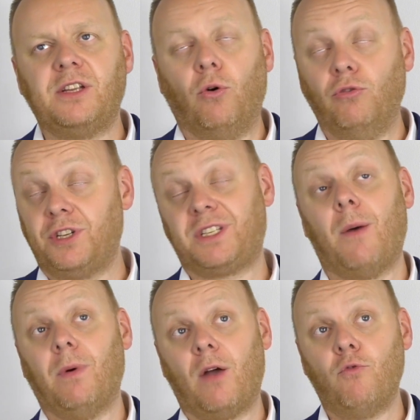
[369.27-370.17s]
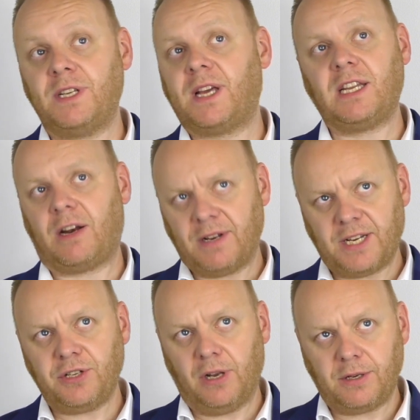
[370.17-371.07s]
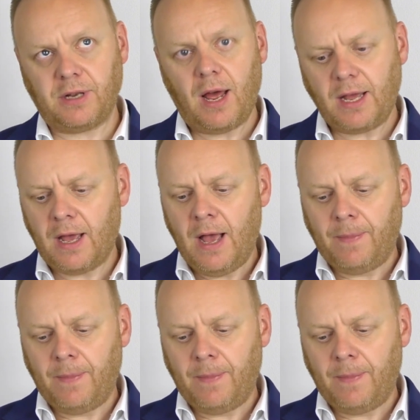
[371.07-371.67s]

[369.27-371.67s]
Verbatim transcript: to understand what that risk categorization looks like.